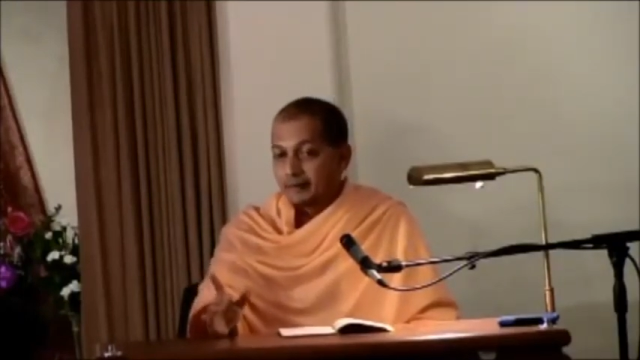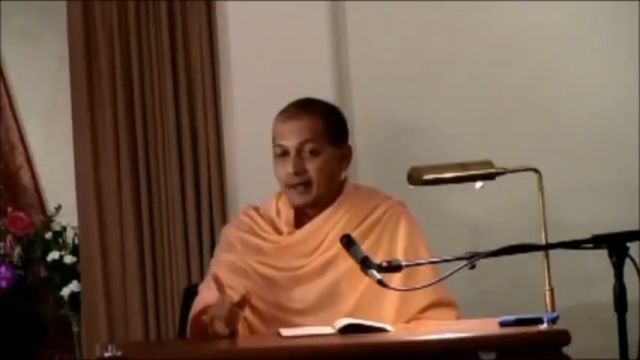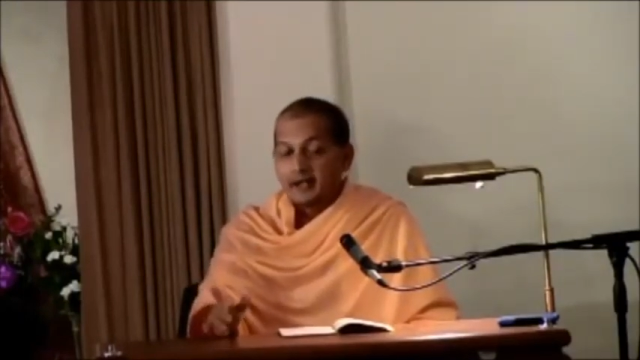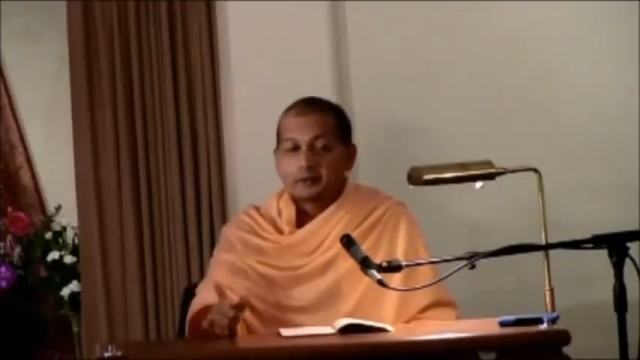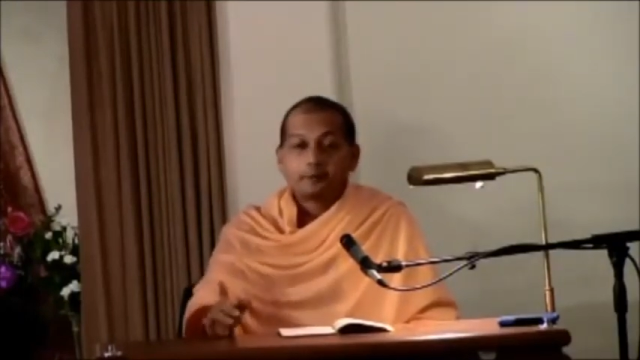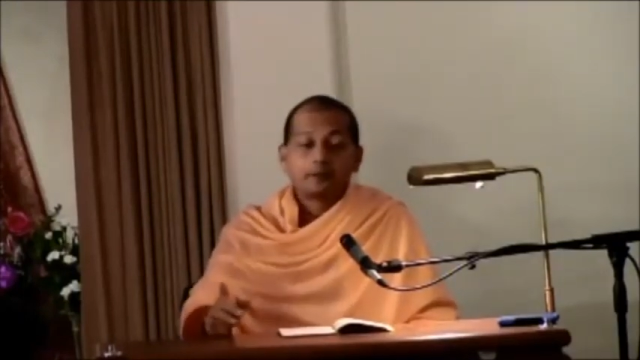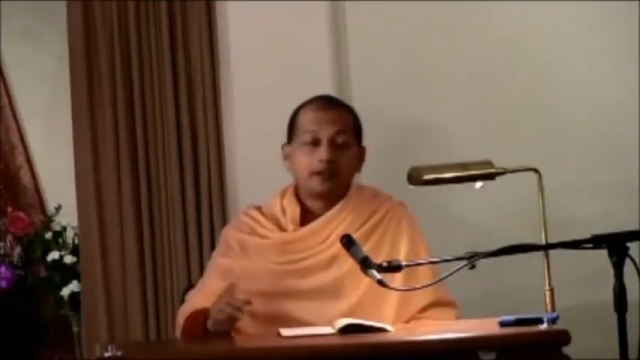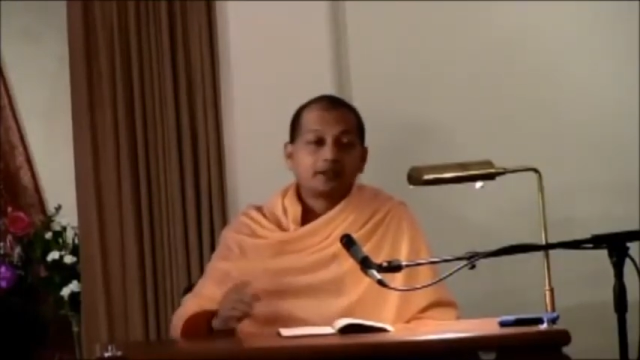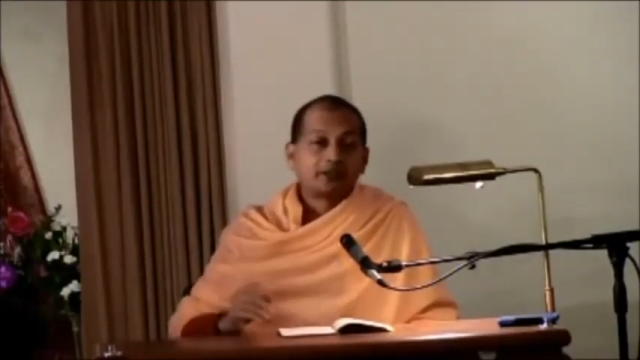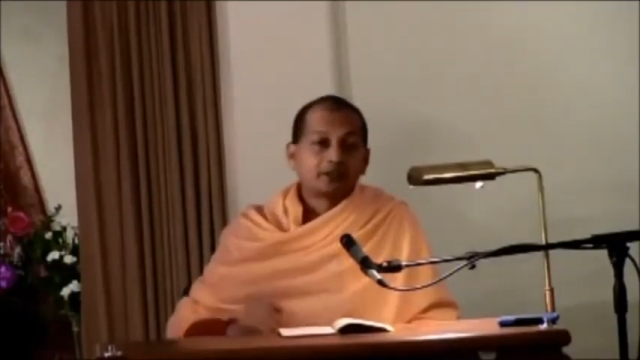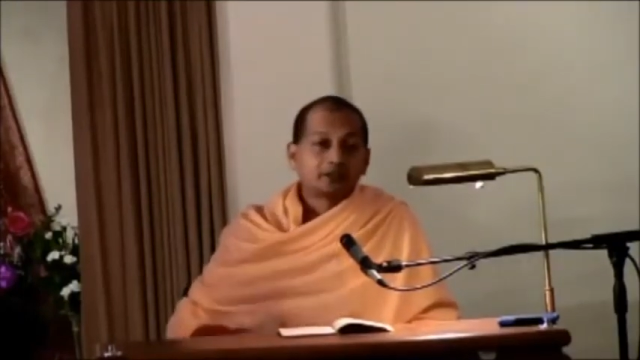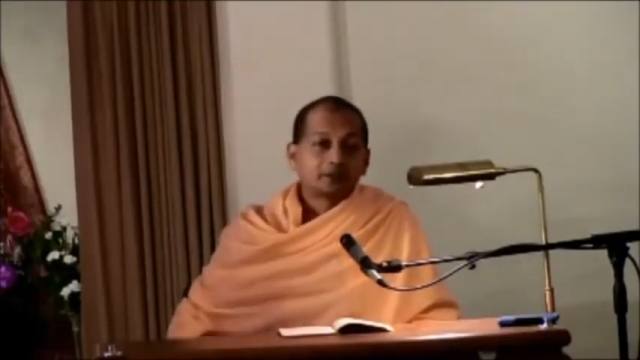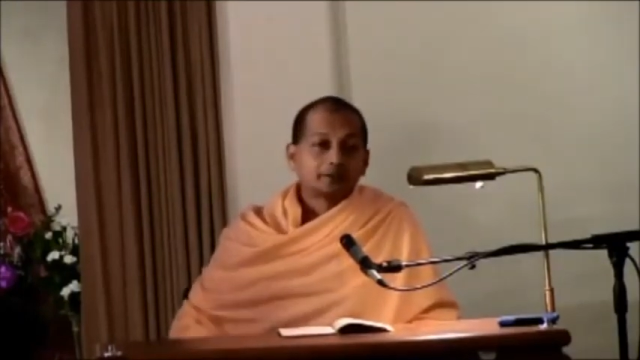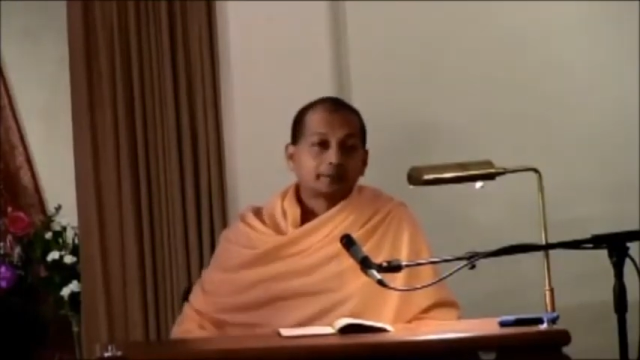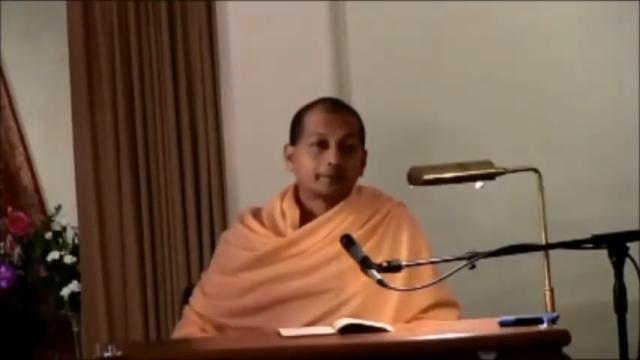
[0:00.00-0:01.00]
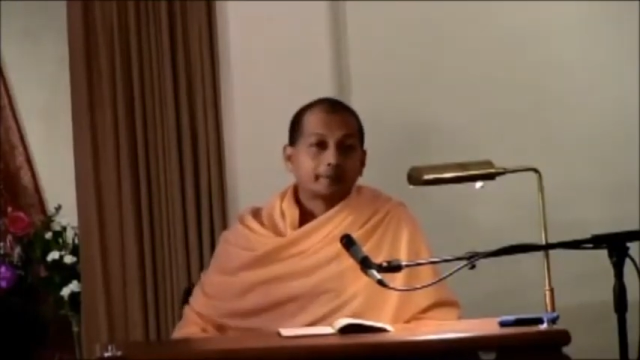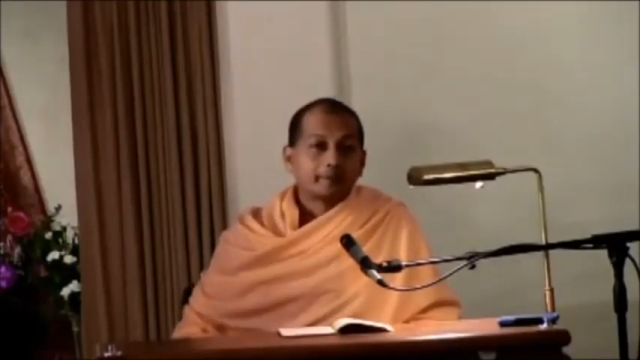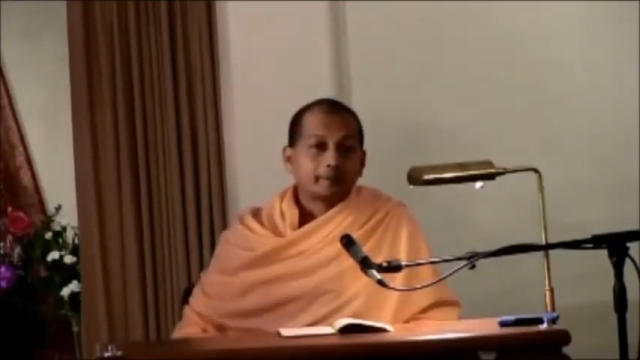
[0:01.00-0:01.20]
That peace,